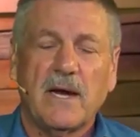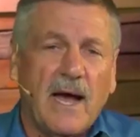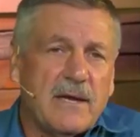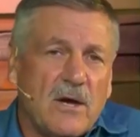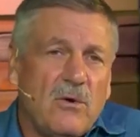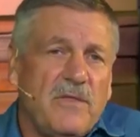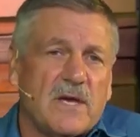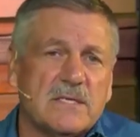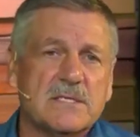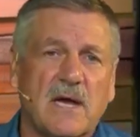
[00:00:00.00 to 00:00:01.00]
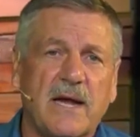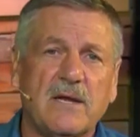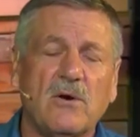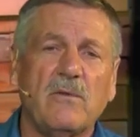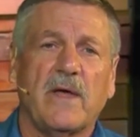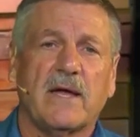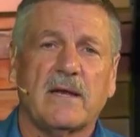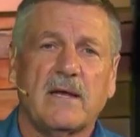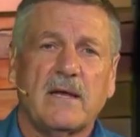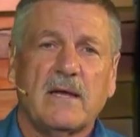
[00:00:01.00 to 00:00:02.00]
And I know this. I know
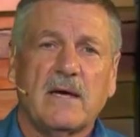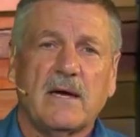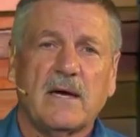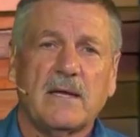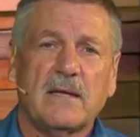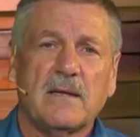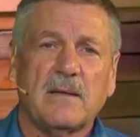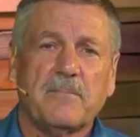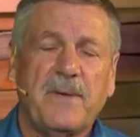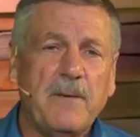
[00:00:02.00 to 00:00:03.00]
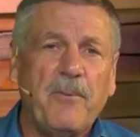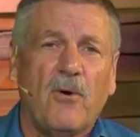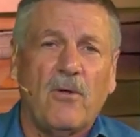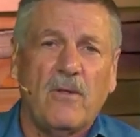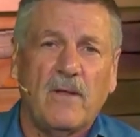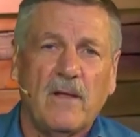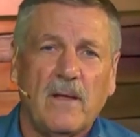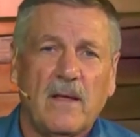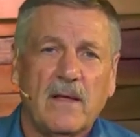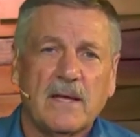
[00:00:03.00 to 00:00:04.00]
that uh, people
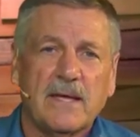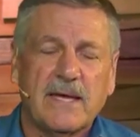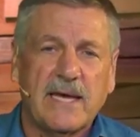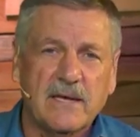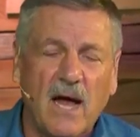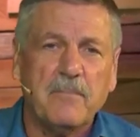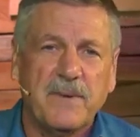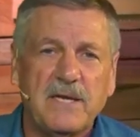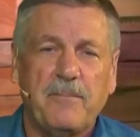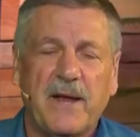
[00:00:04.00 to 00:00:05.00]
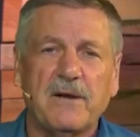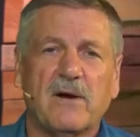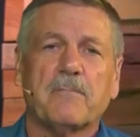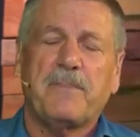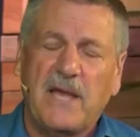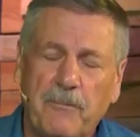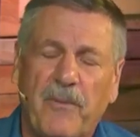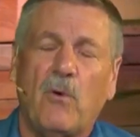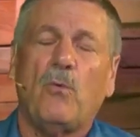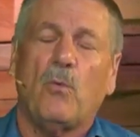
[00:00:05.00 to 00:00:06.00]
cannot be dependent on.
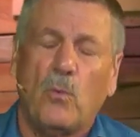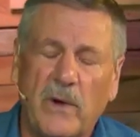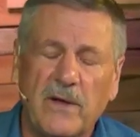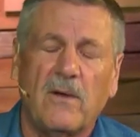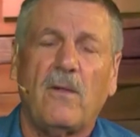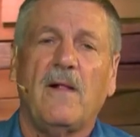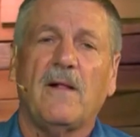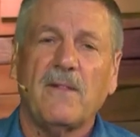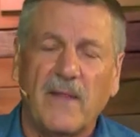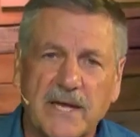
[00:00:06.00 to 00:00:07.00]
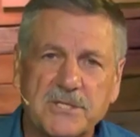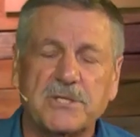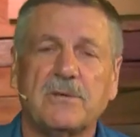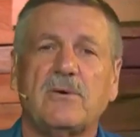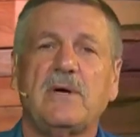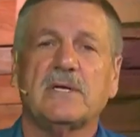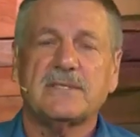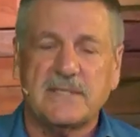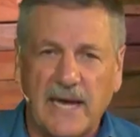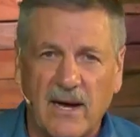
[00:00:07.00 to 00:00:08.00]
People will let you
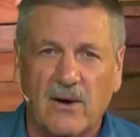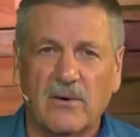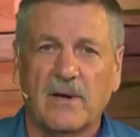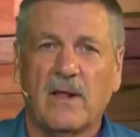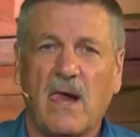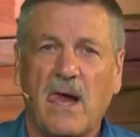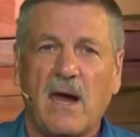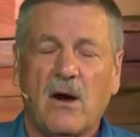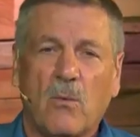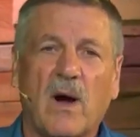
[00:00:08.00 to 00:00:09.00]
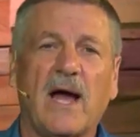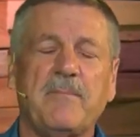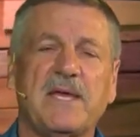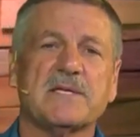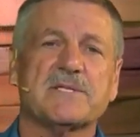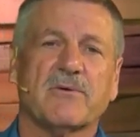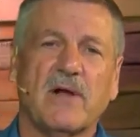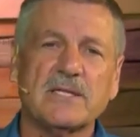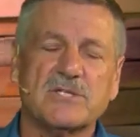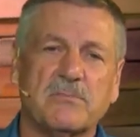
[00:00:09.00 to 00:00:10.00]
down. Why? Because they're
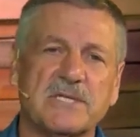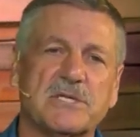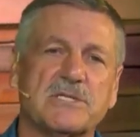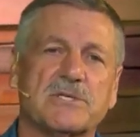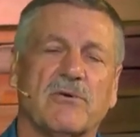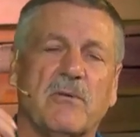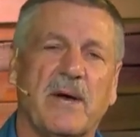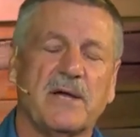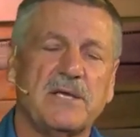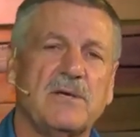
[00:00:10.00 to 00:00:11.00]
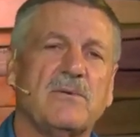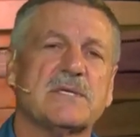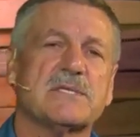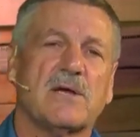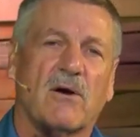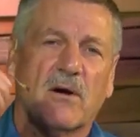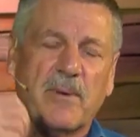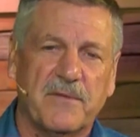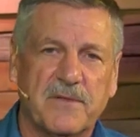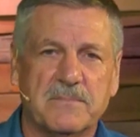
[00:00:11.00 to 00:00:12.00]
not so much concerned about you as they are
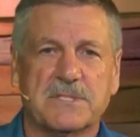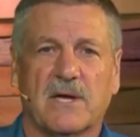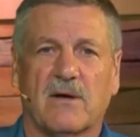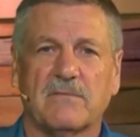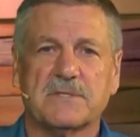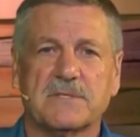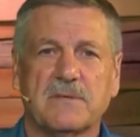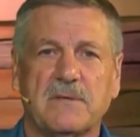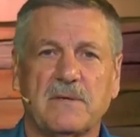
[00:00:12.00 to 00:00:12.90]
about themselves.